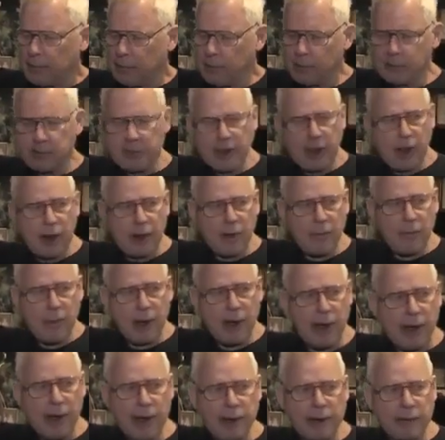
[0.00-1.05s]
put there
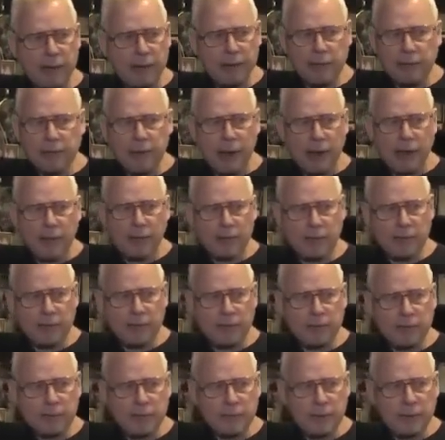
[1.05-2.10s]
by
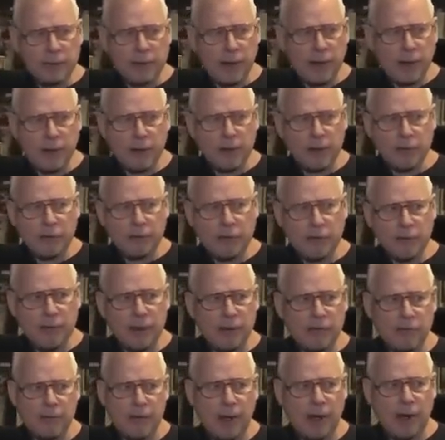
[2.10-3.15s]
others. I don't know too
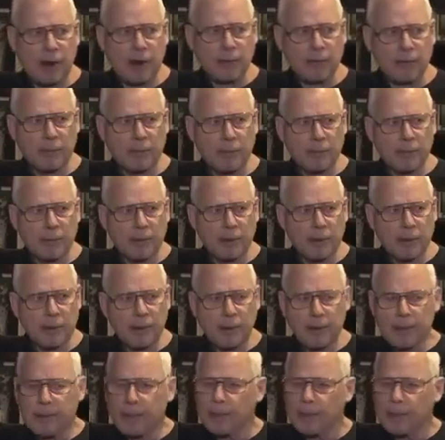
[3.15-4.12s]
much about them, but